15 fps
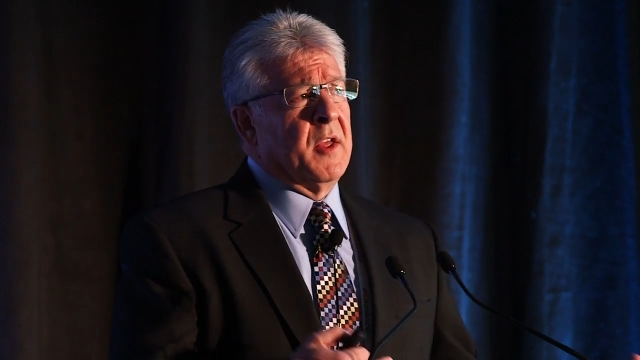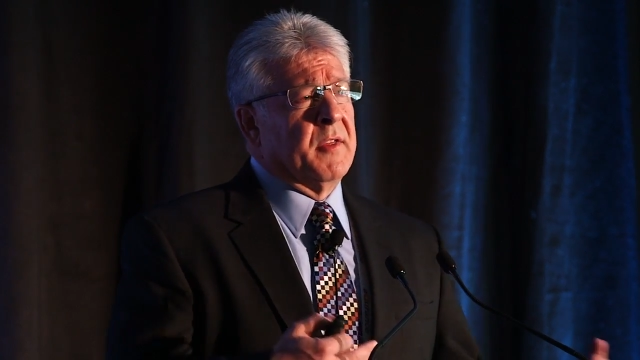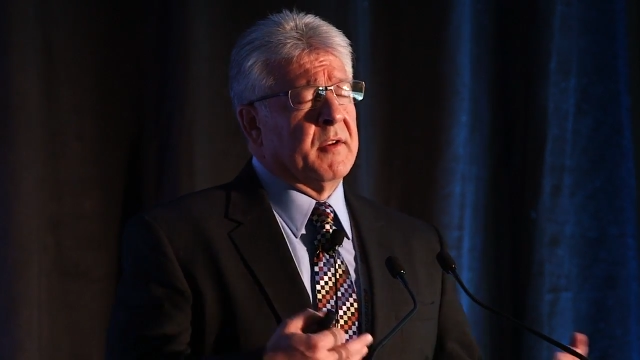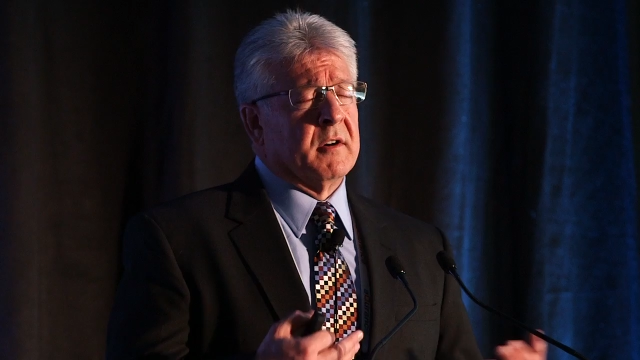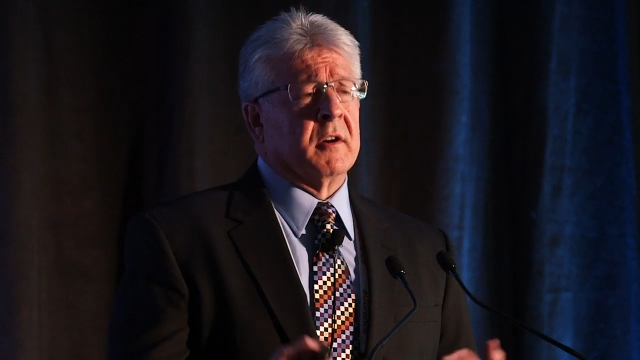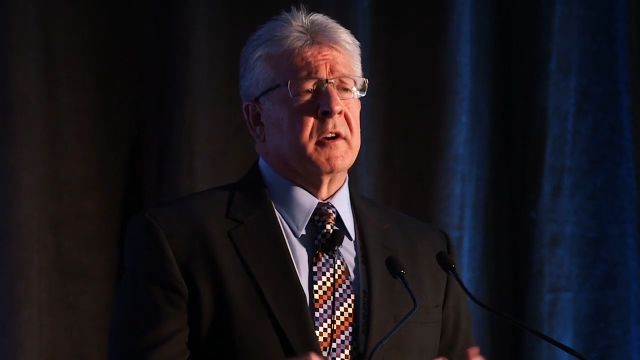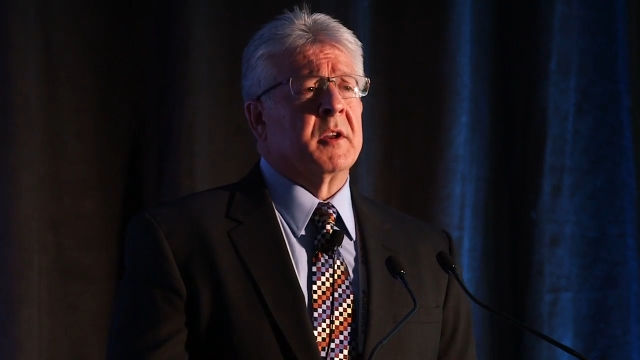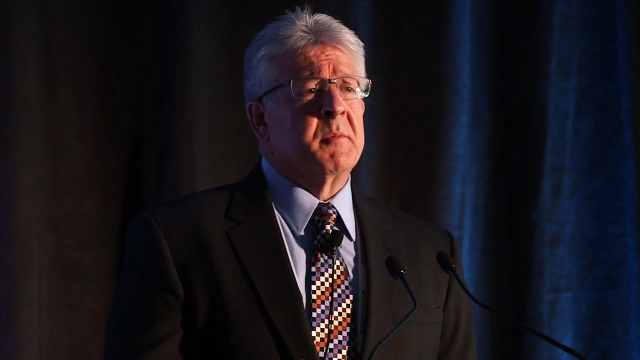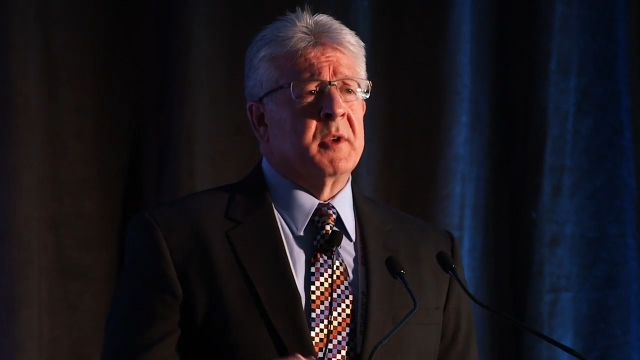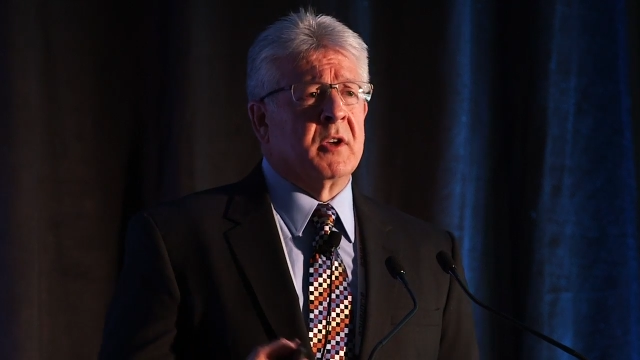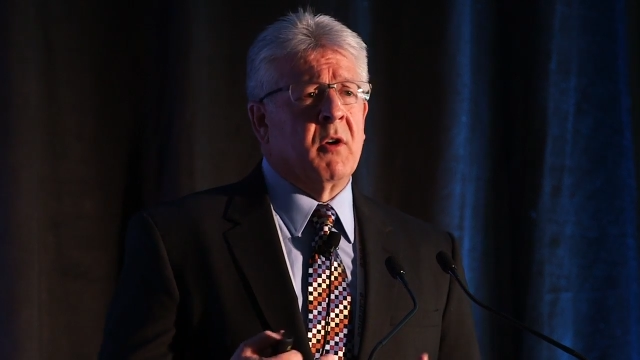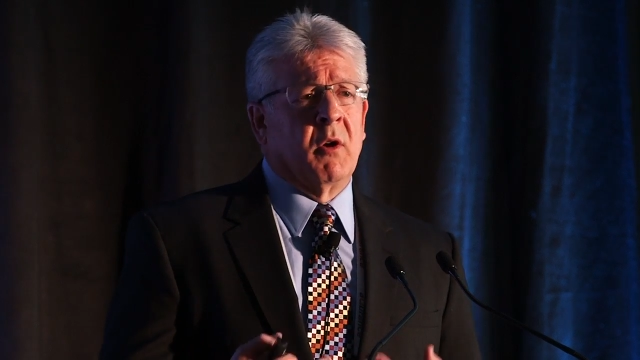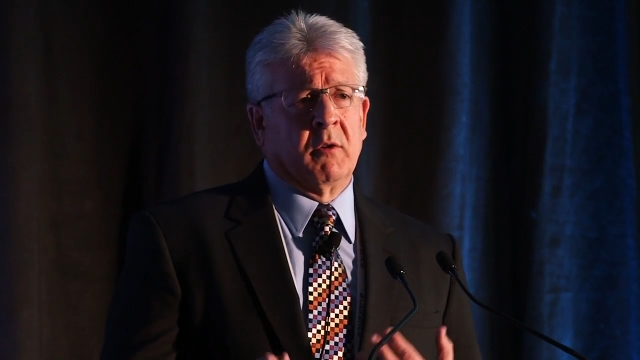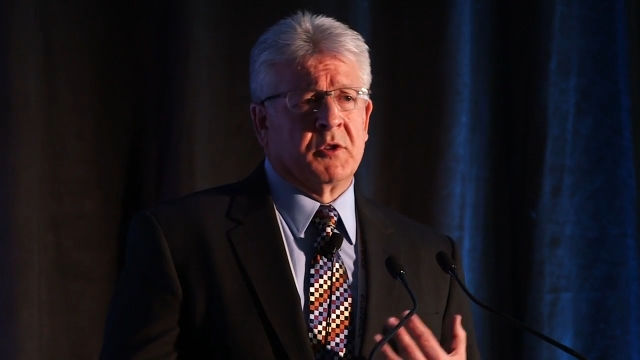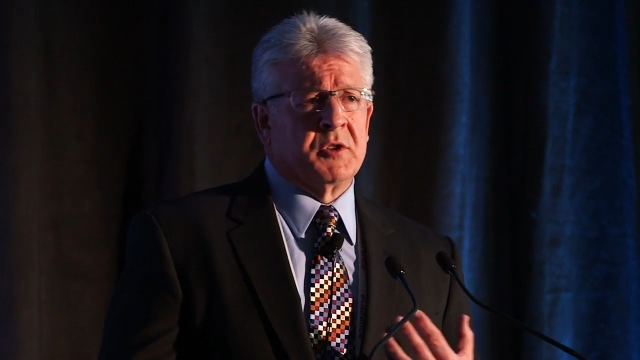there are going to be
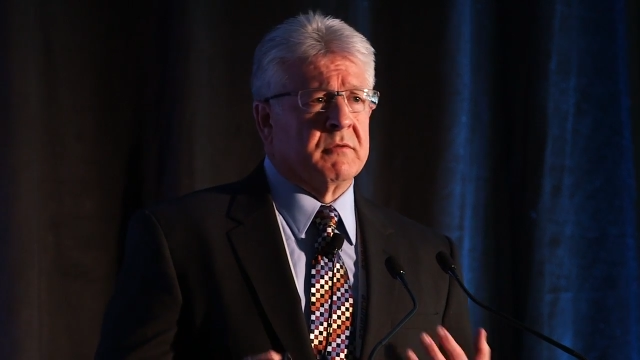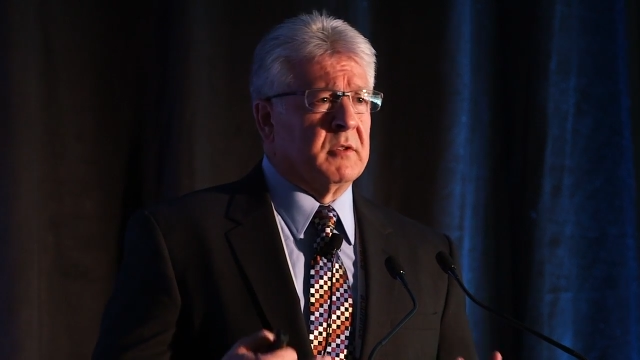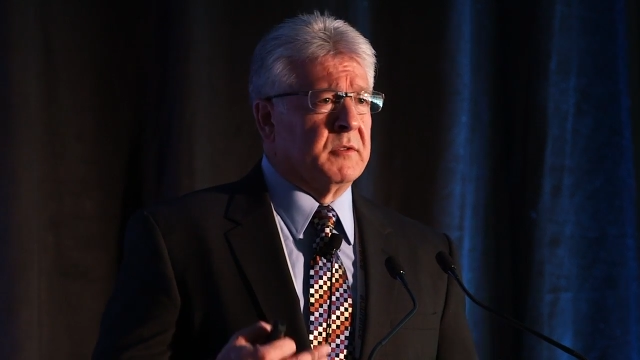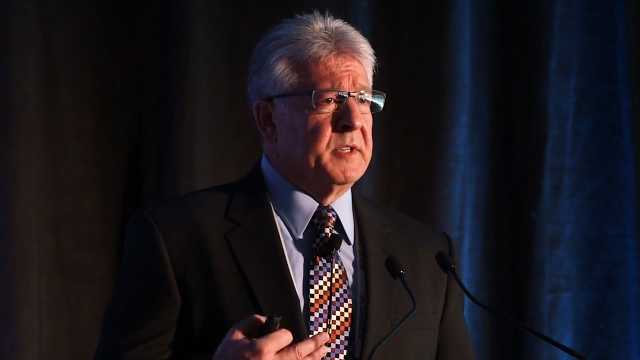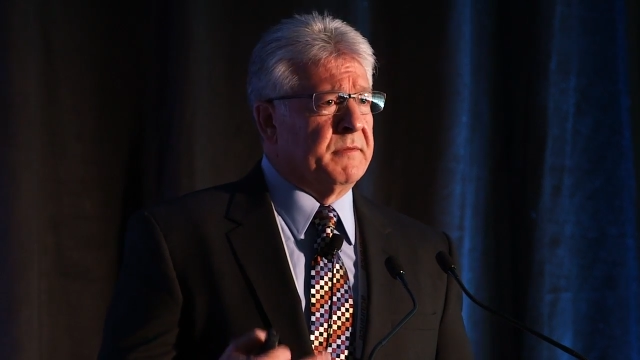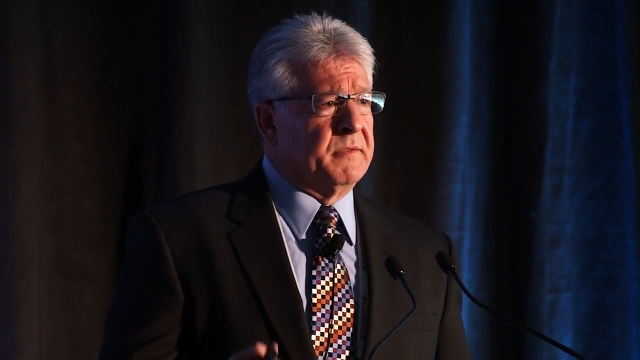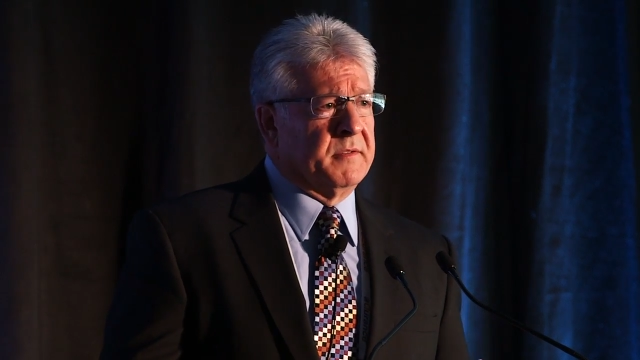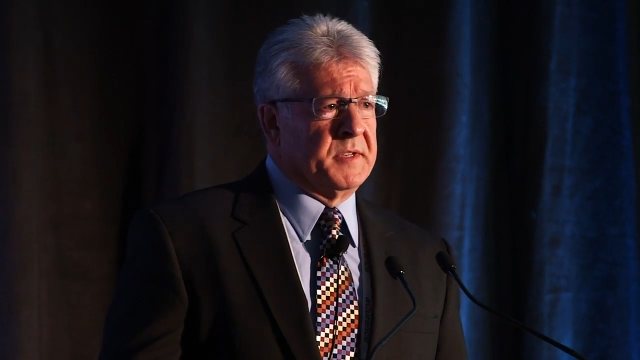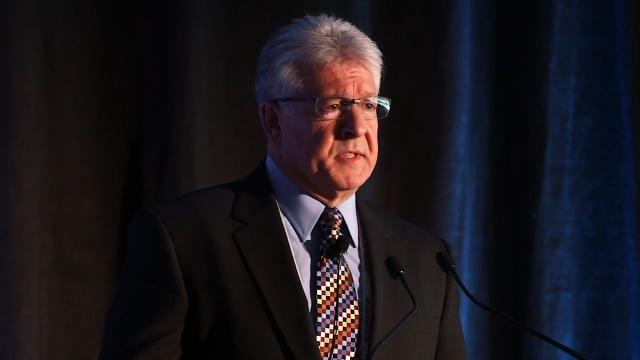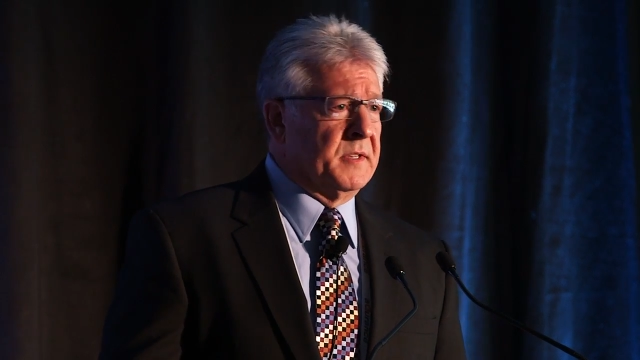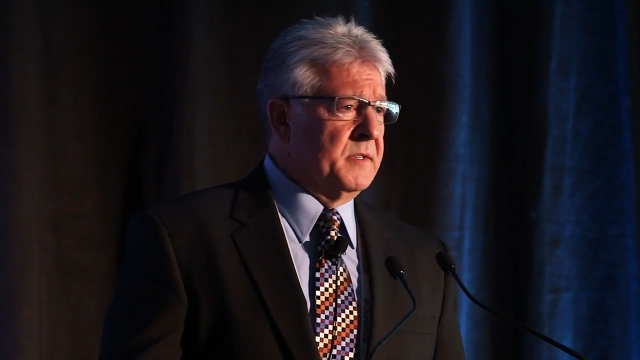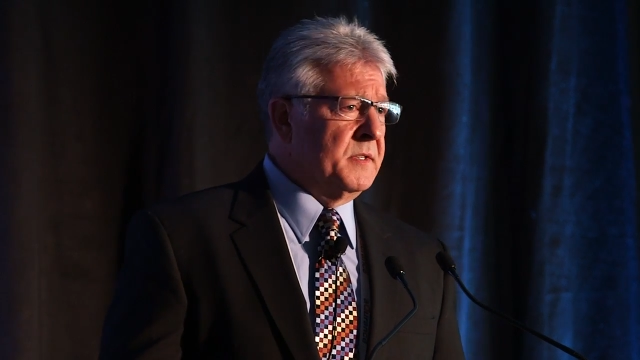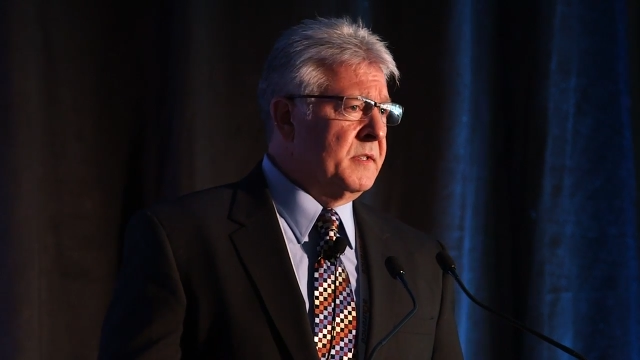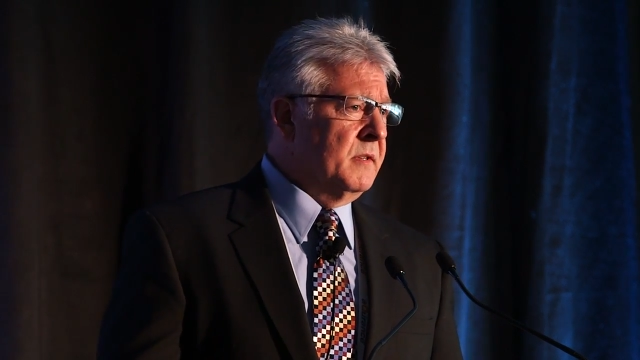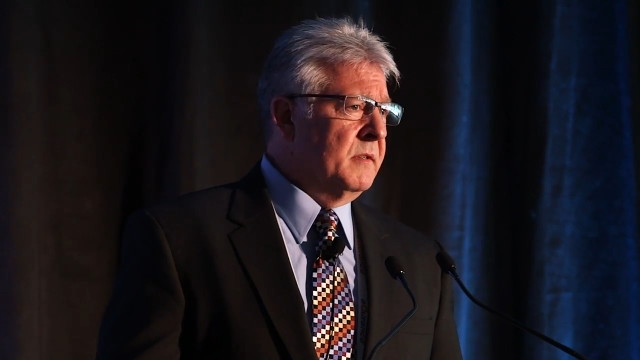cultural differences.